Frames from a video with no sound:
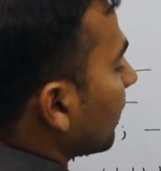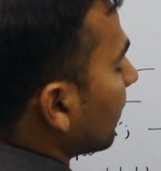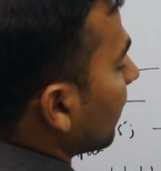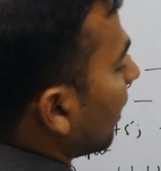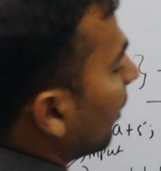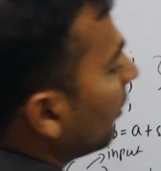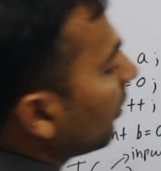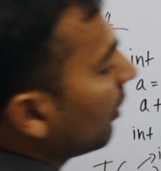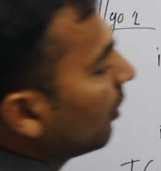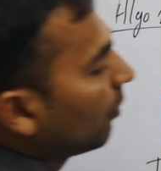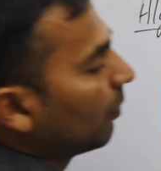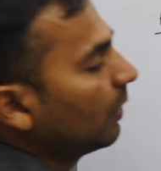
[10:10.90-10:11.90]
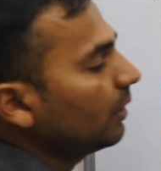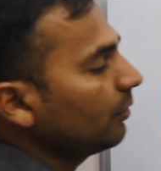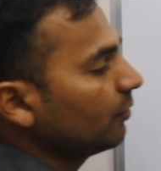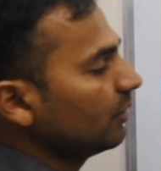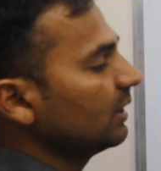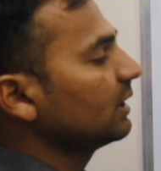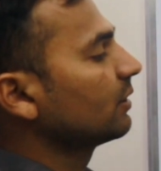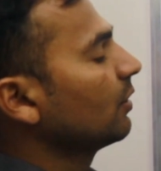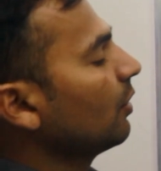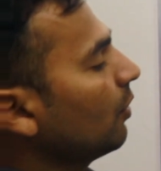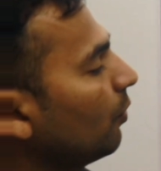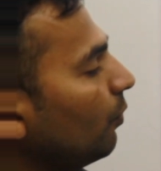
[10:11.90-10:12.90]
Now what we do is
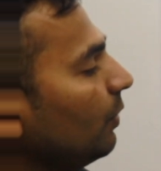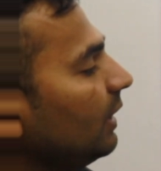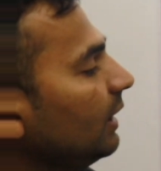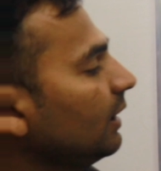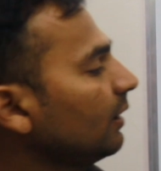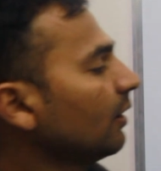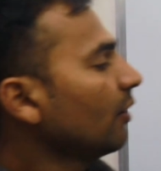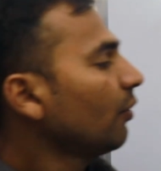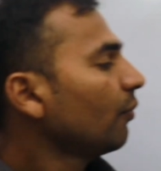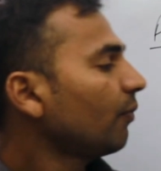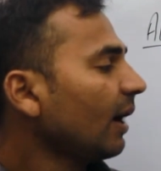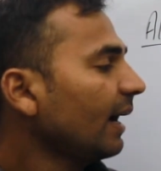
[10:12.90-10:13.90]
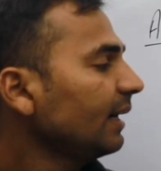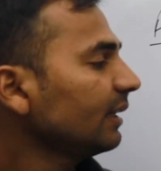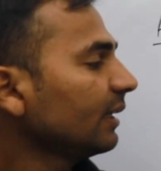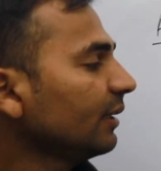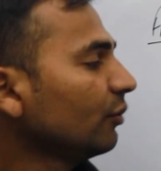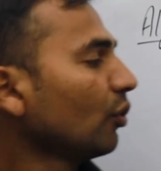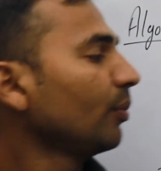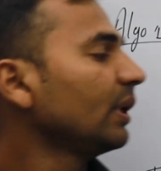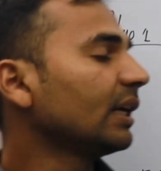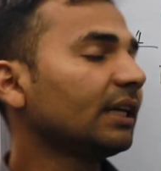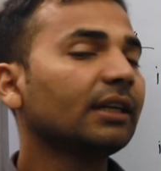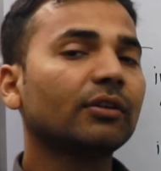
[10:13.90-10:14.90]
we find the
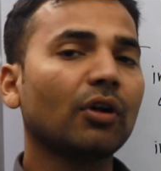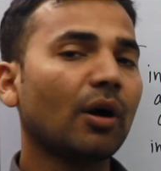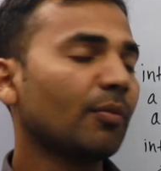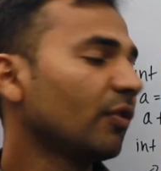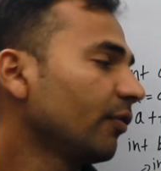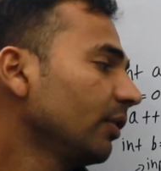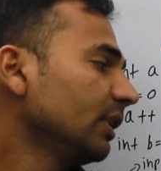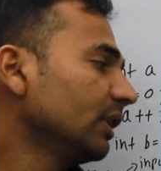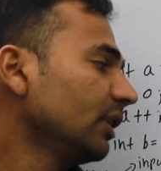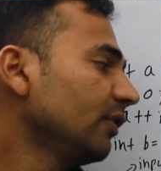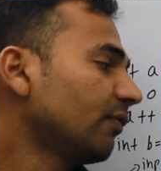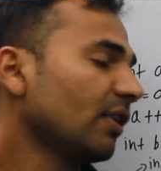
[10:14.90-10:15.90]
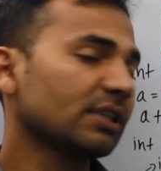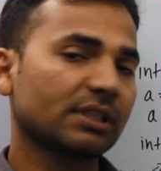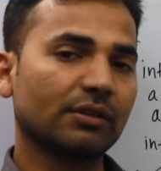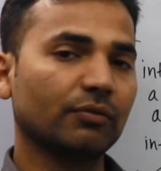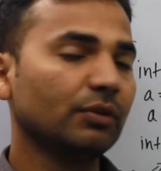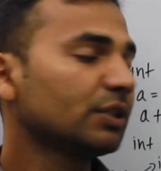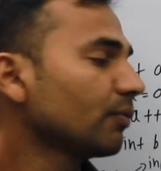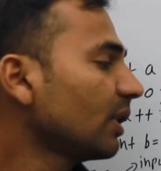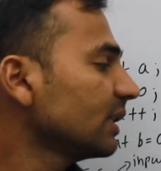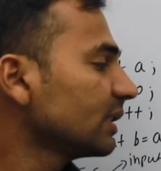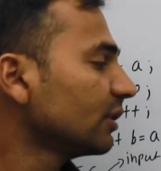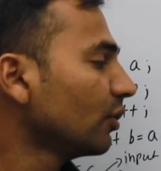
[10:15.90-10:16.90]
dominating term in the function. Which
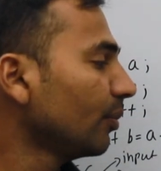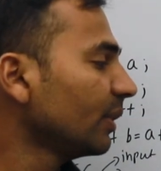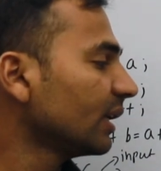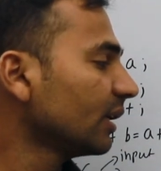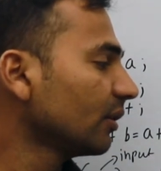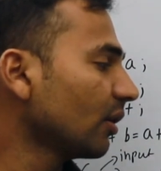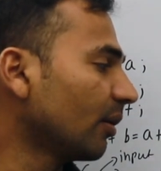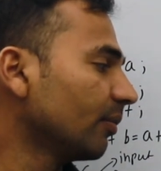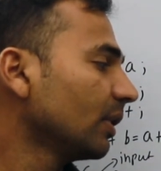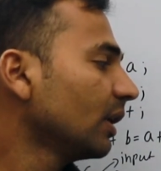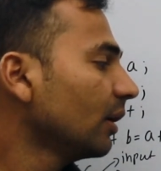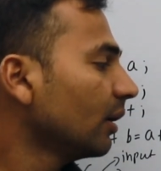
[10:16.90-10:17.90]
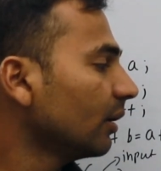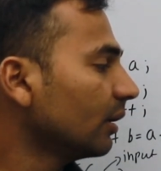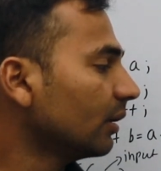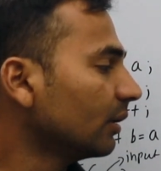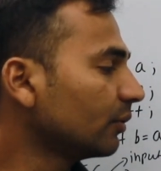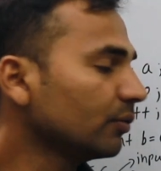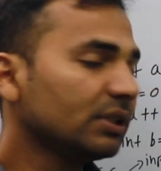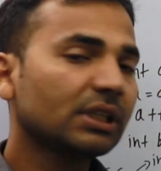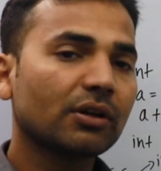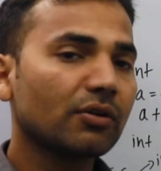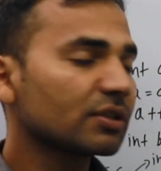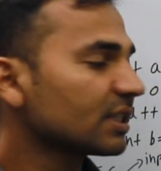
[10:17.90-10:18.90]
one is the dominating term? 2 is a
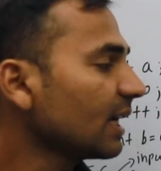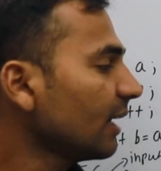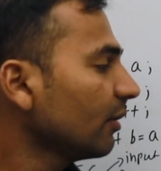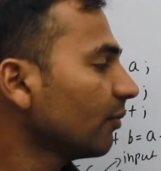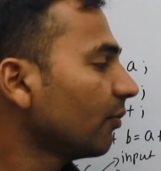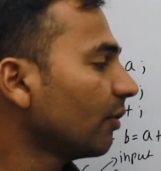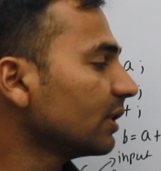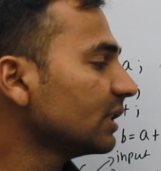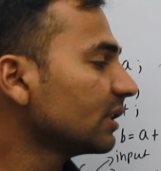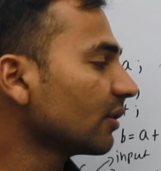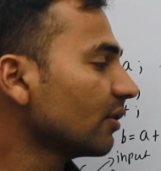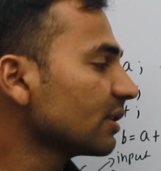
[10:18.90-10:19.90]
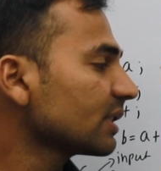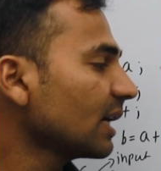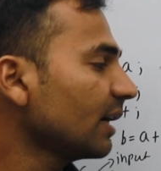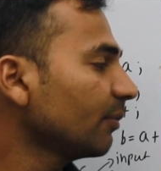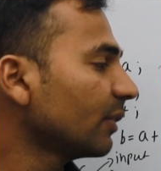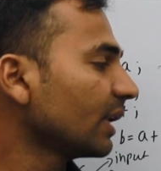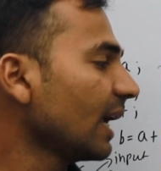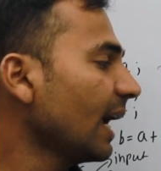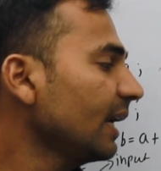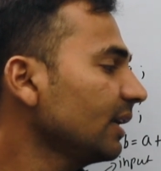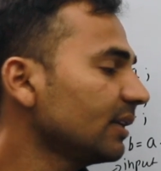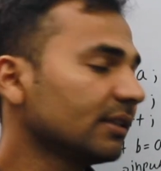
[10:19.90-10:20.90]
constant, 4 is a constant, but
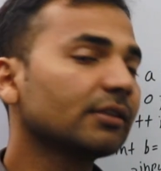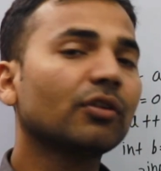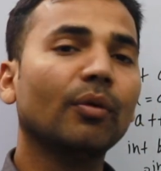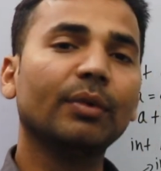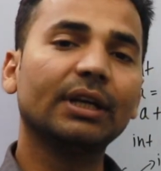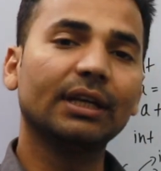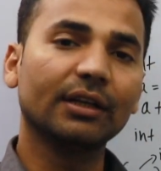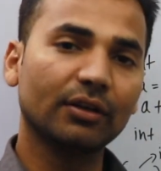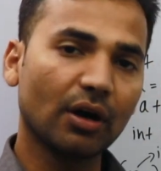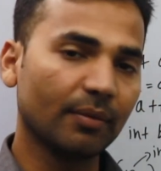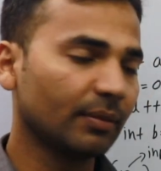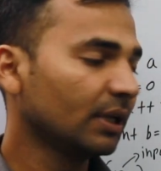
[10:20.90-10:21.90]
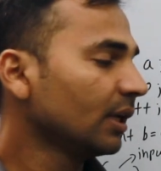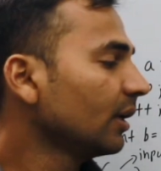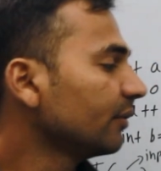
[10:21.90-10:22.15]
n is a dominating term.